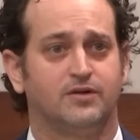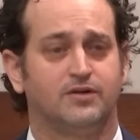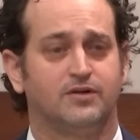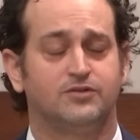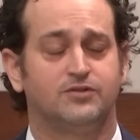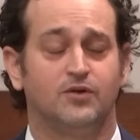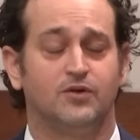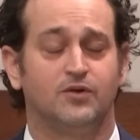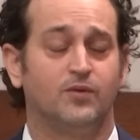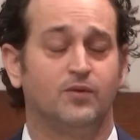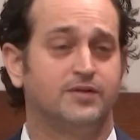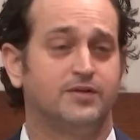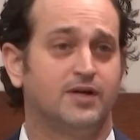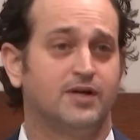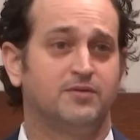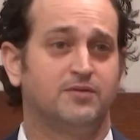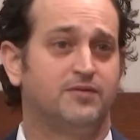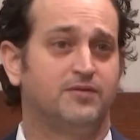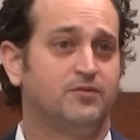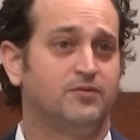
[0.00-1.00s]
It's the only
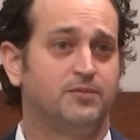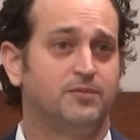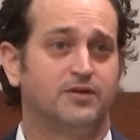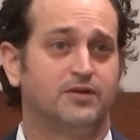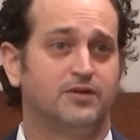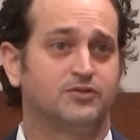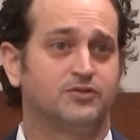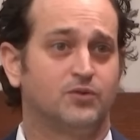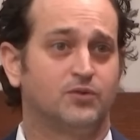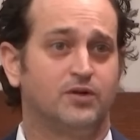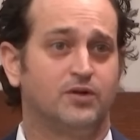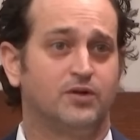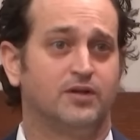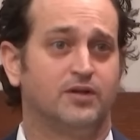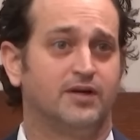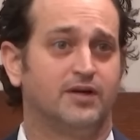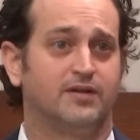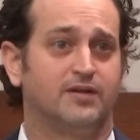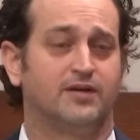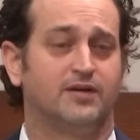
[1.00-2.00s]
time I've ever been extorted
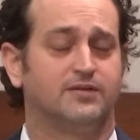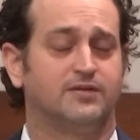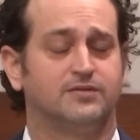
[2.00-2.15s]
like that.